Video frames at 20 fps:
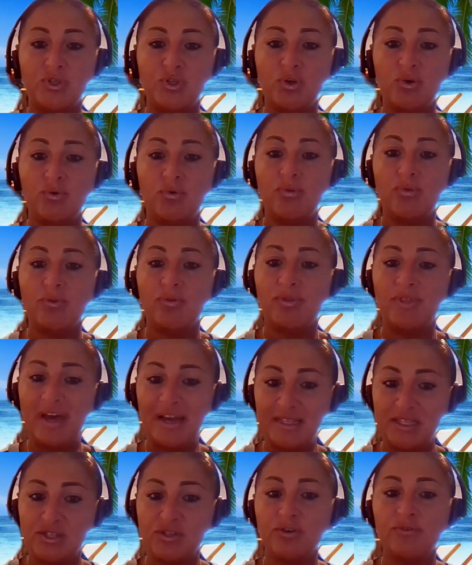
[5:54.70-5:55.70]
So
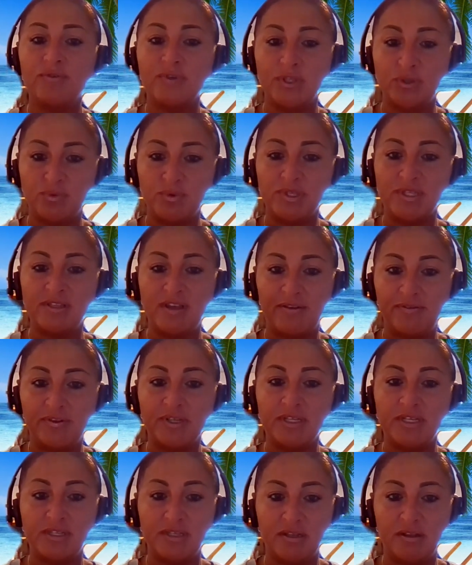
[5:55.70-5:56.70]
that service was
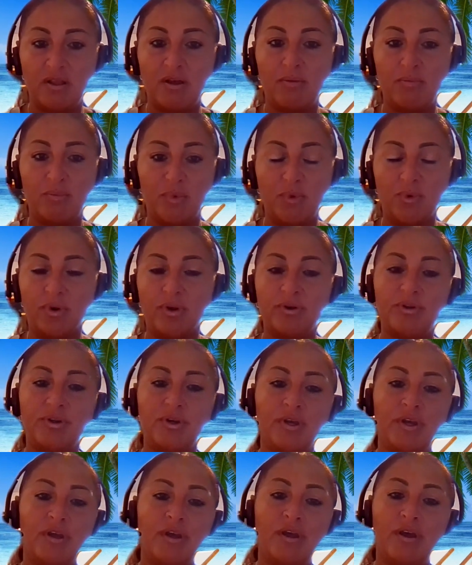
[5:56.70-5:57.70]
definitely still on board.
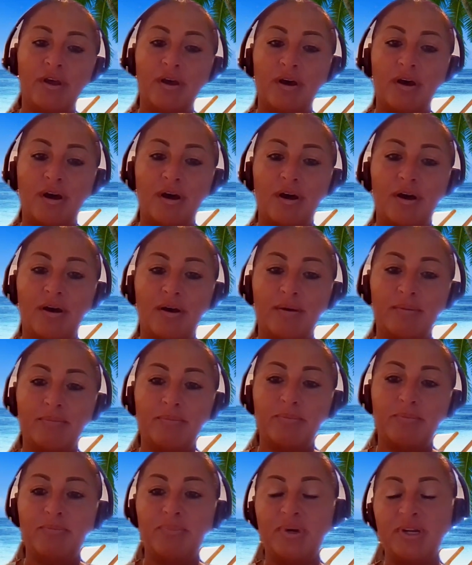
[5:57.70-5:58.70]

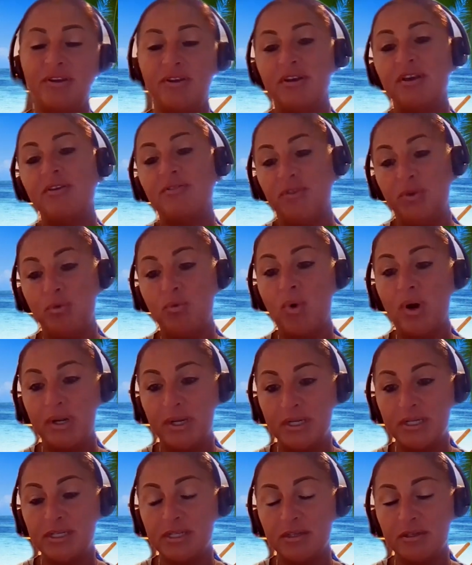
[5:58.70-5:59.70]
But if you
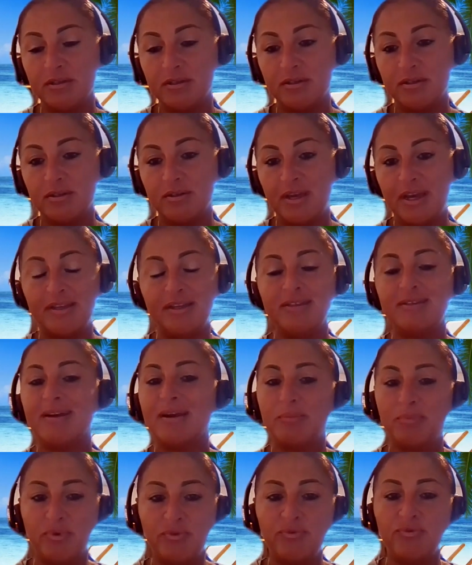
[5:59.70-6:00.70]
wanted any
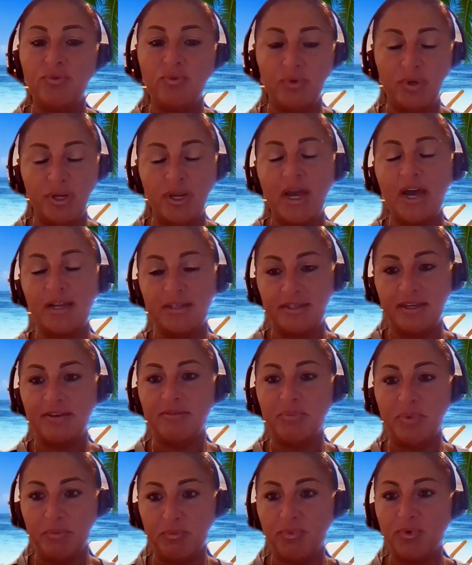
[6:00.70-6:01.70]
type of food, it had to
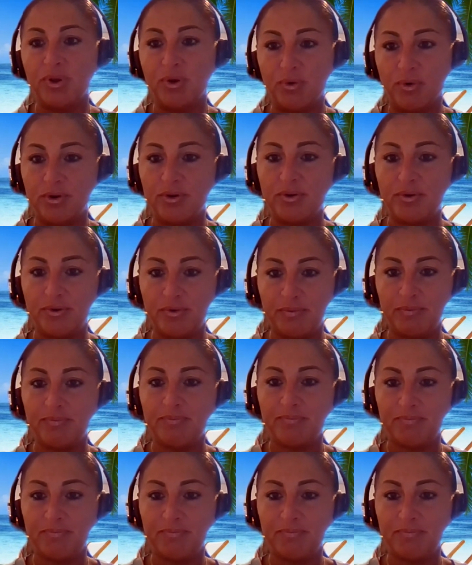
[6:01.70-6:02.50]
have been pre-ordered.